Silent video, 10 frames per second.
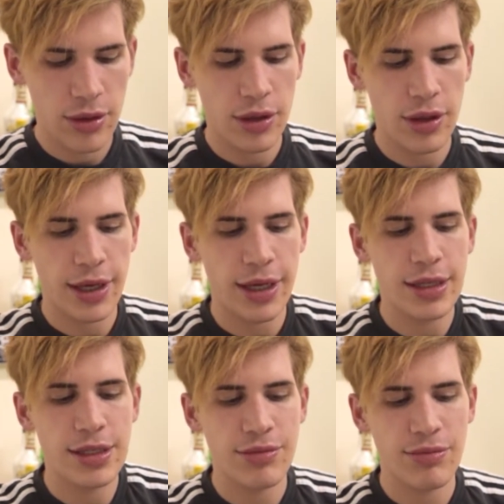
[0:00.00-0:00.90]
Like
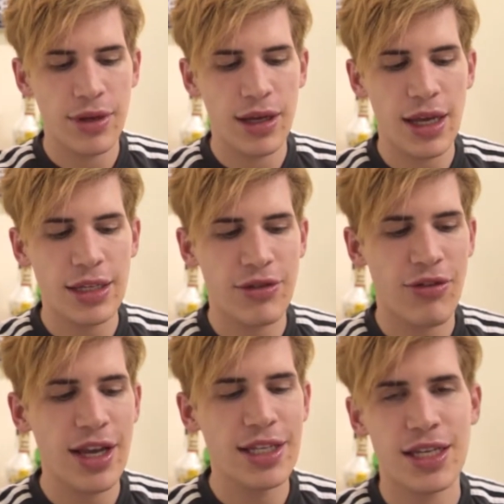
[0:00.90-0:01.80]
it's
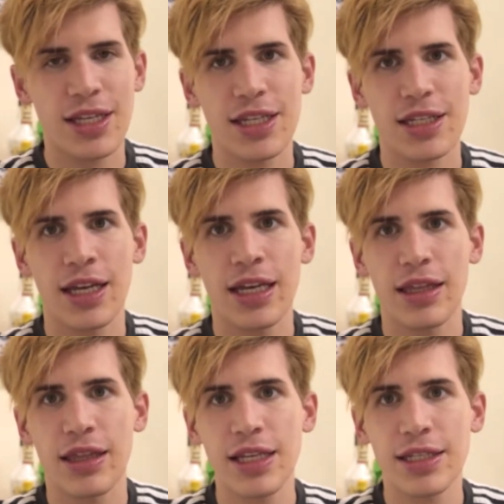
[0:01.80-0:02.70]
crazy because it's
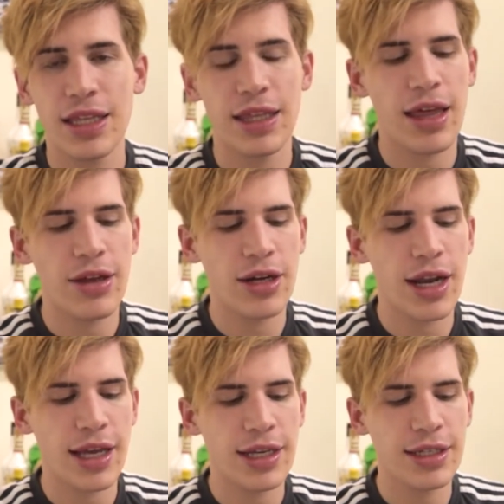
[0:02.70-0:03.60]
like, that's another
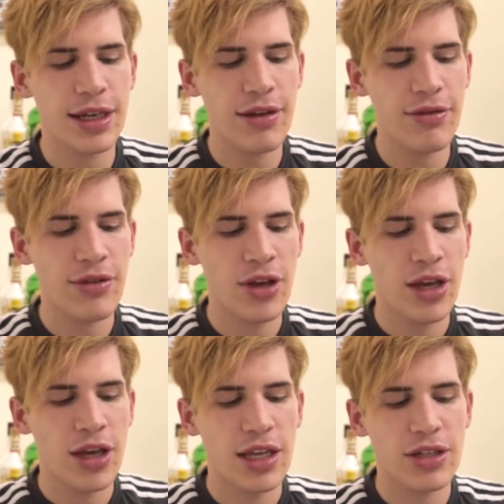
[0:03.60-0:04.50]
negative.
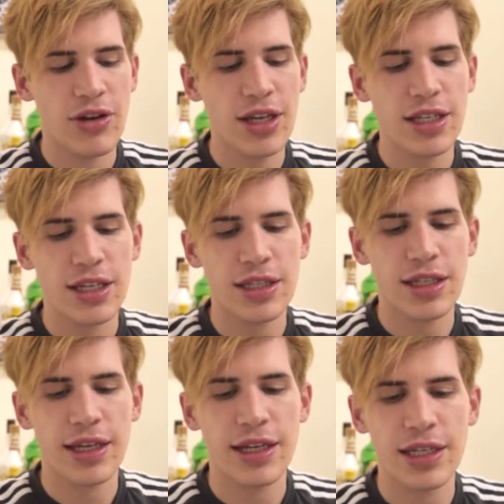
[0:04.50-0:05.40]
It's crazy because it's
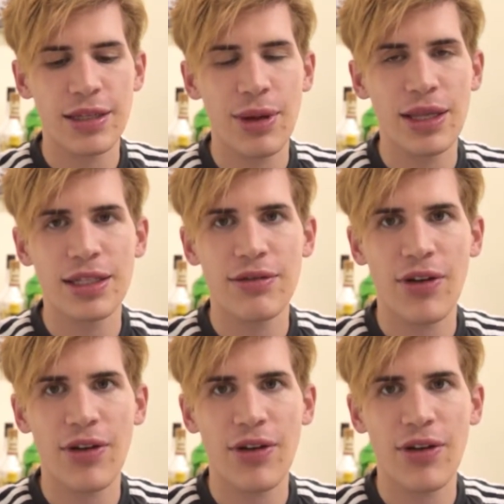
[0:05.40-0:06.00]
like an expensive